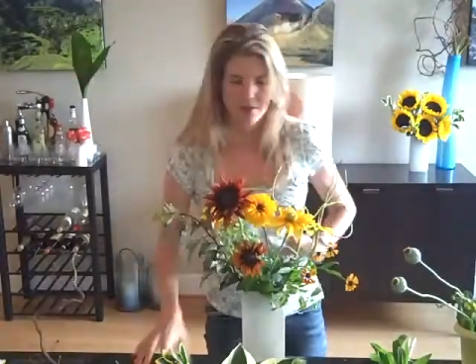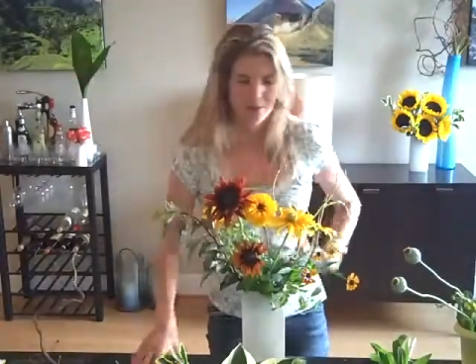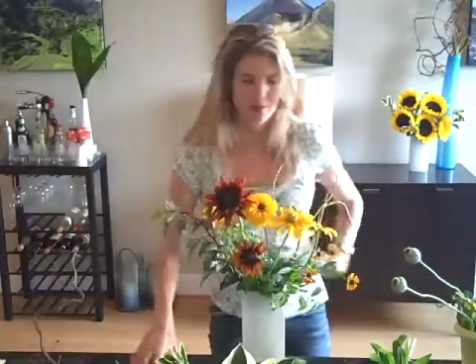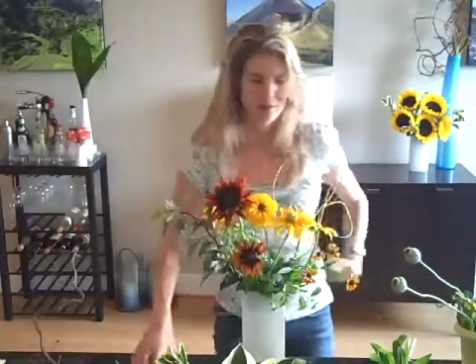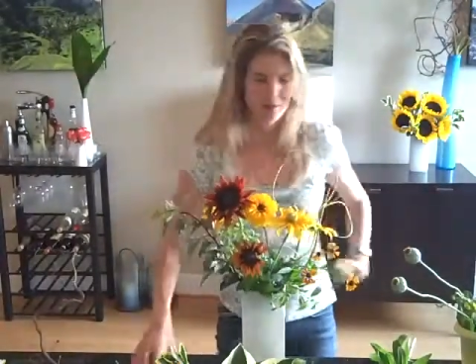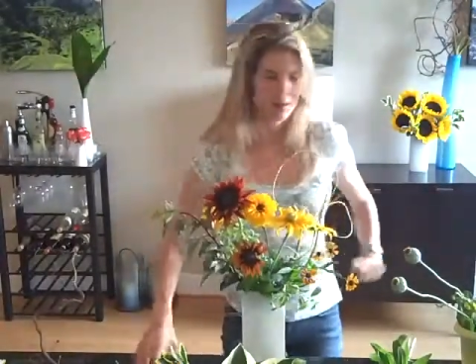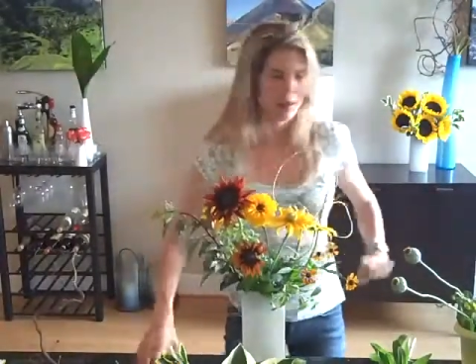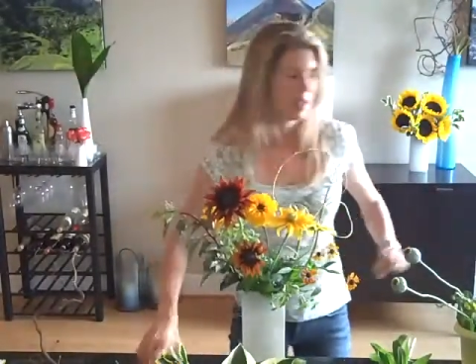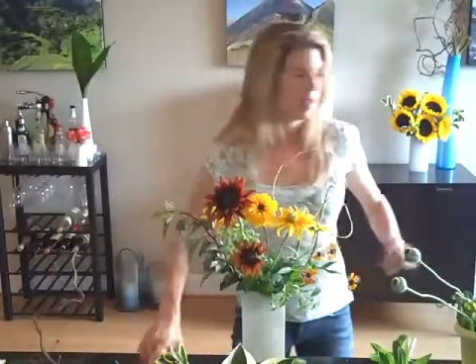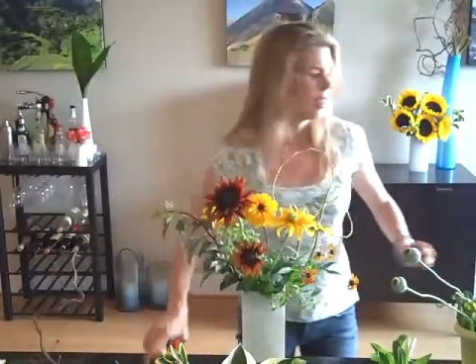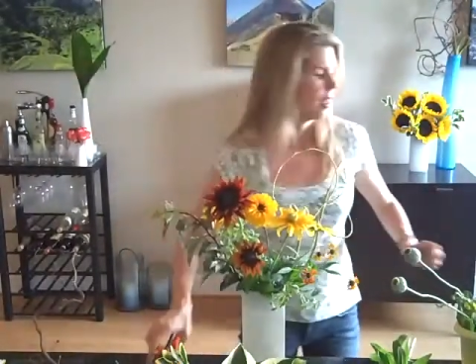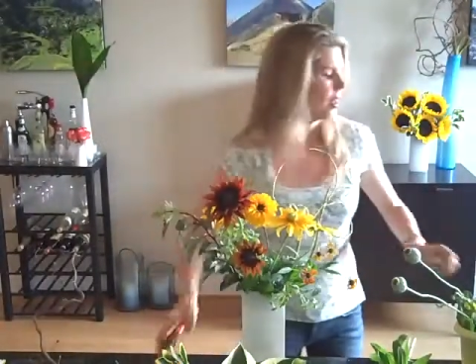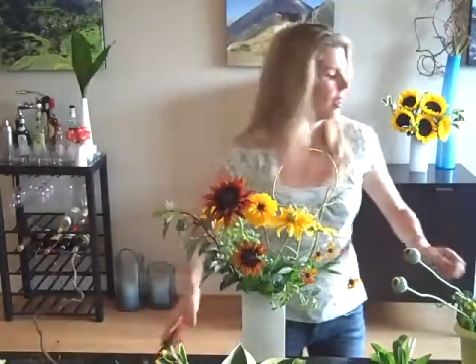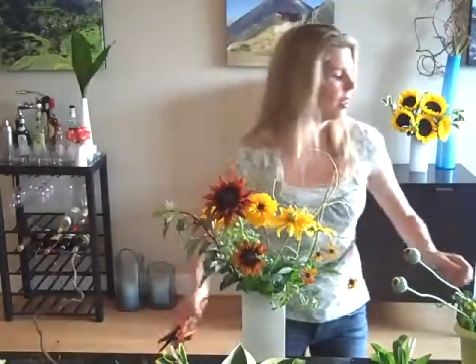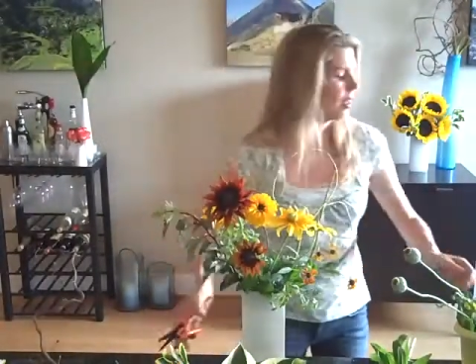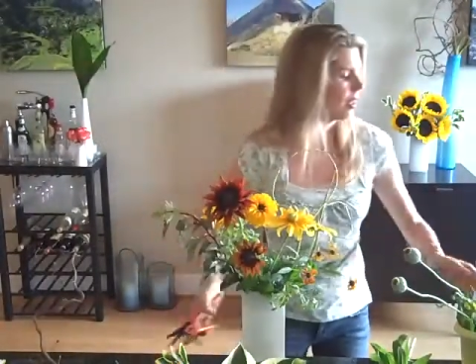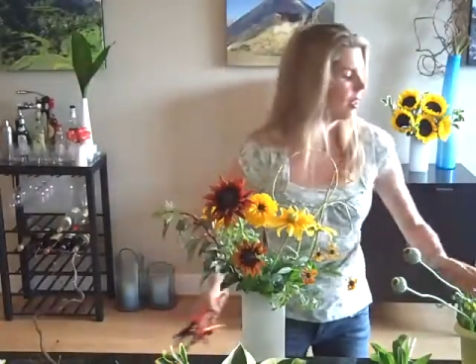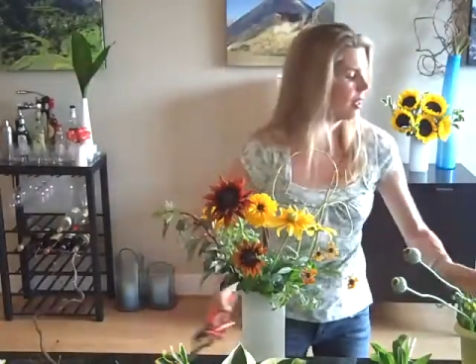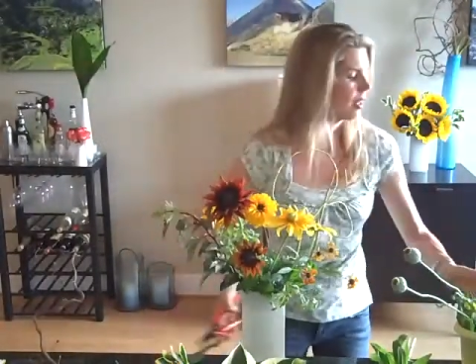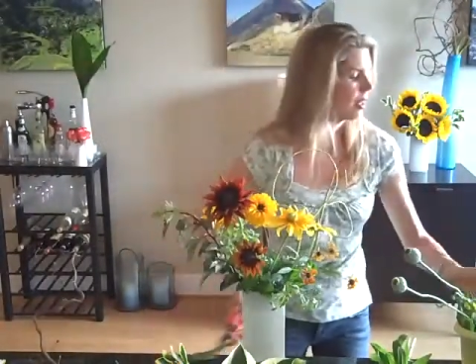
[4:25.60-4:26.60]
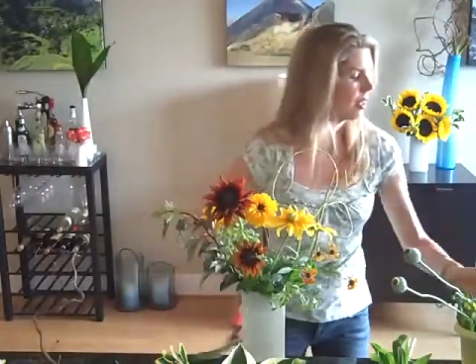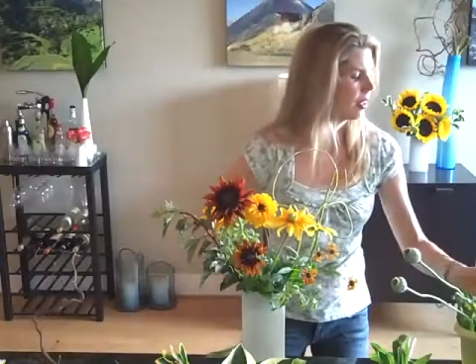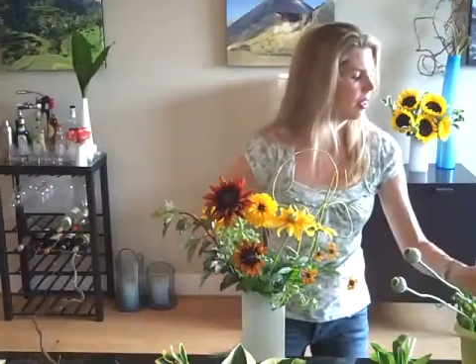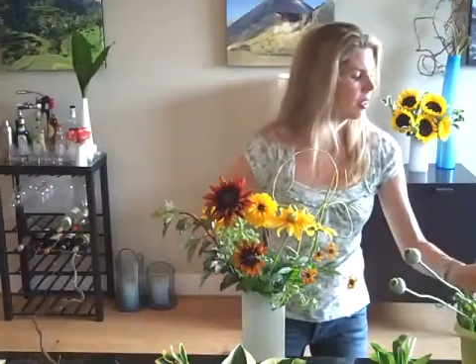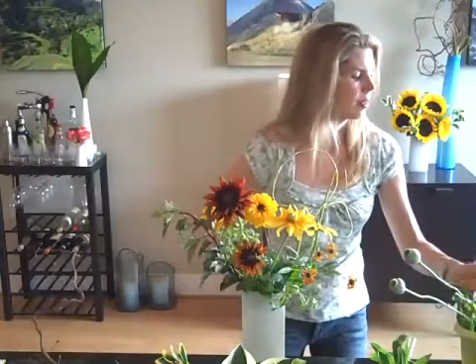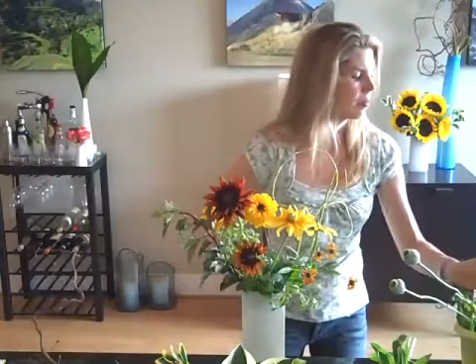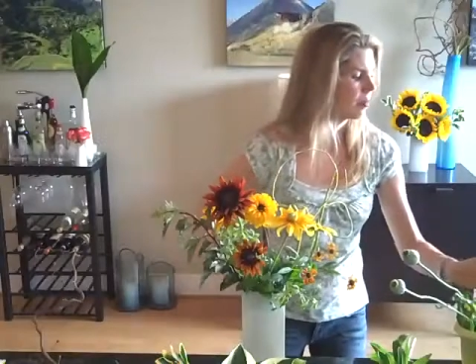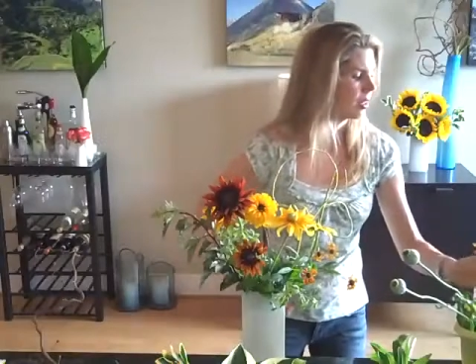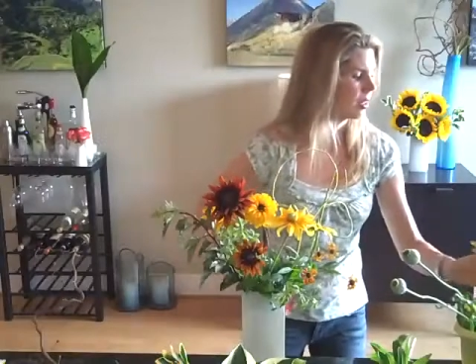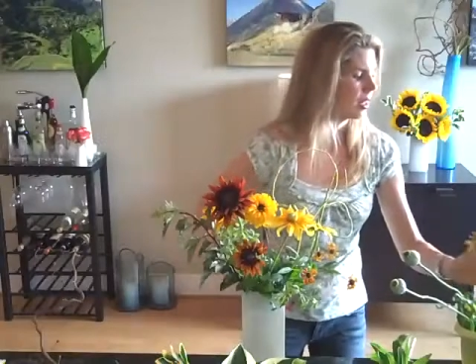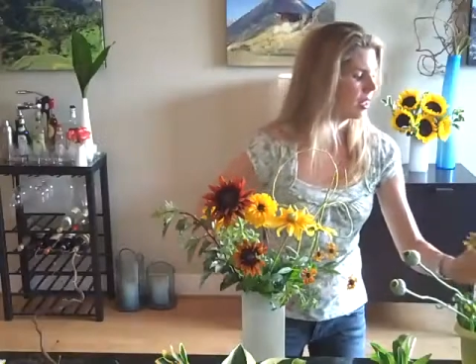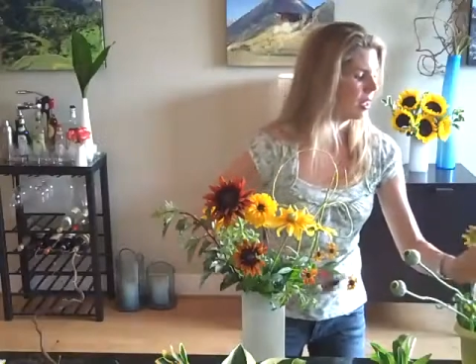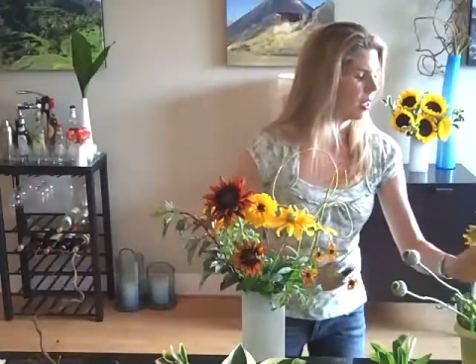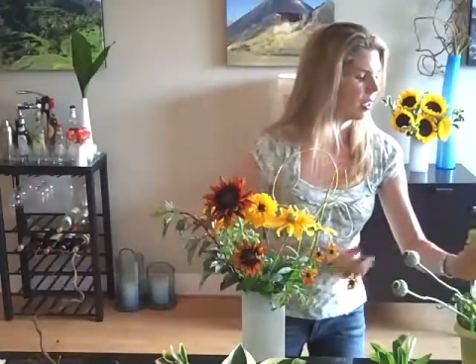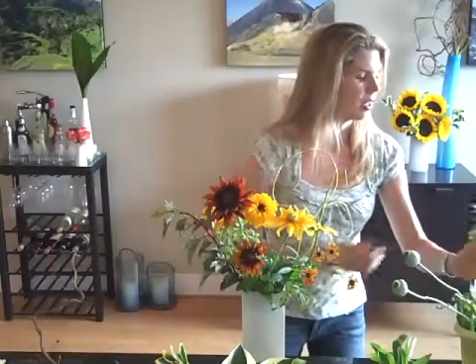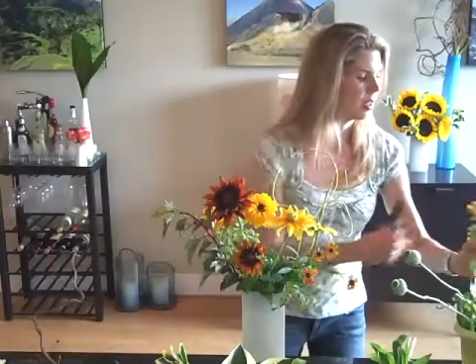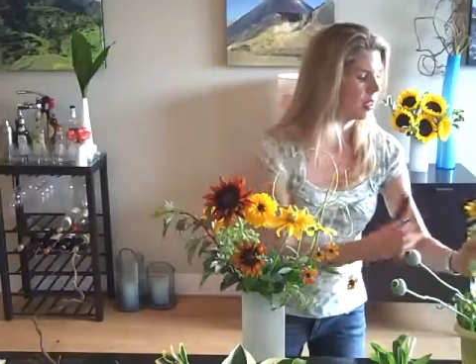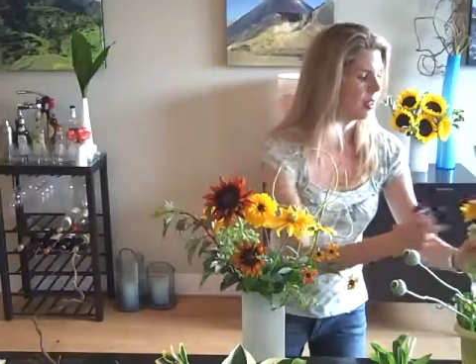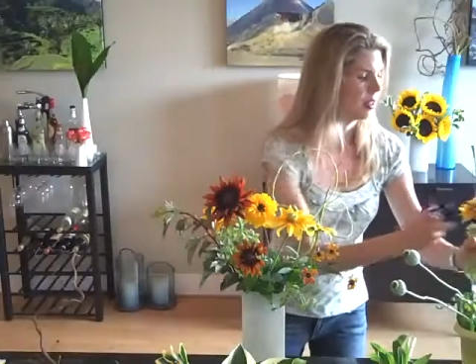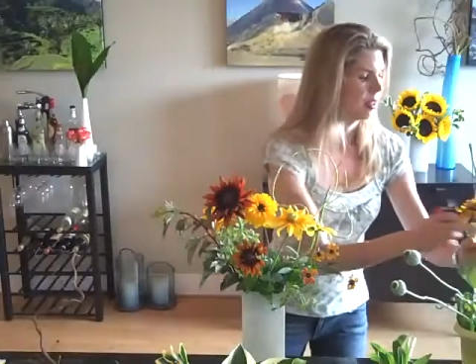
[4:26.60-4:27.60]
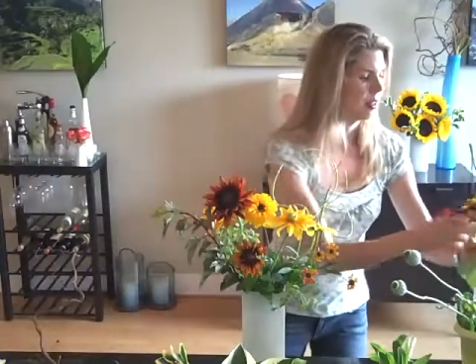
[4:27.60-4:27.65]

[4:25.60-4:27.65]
Okay, let me get